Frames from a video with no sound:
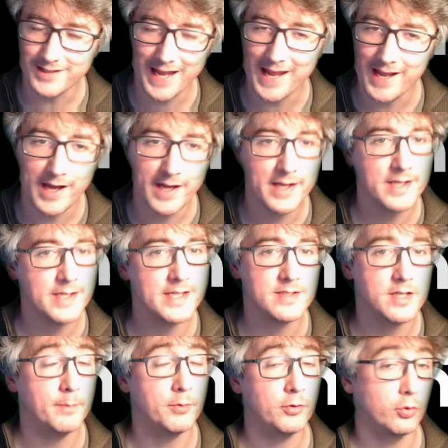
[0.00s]
AI
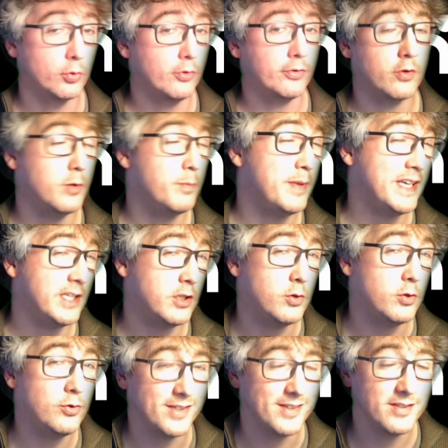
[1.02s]
GitHub source code being
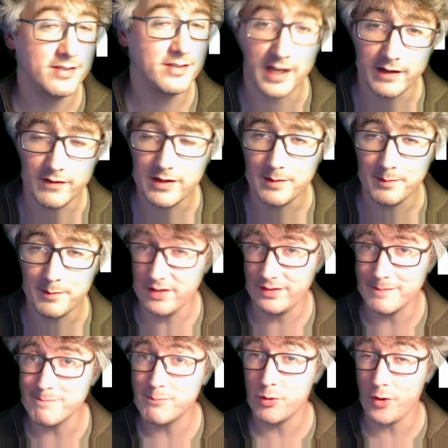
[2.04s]
used in Skyrim is
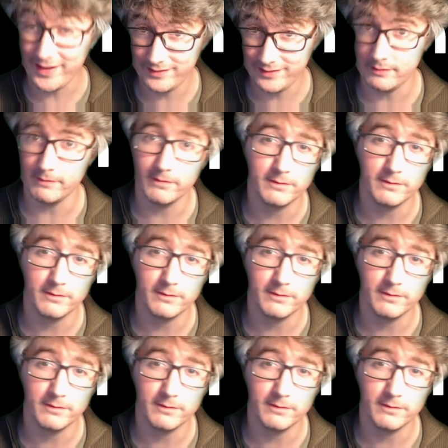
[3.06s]
impressive.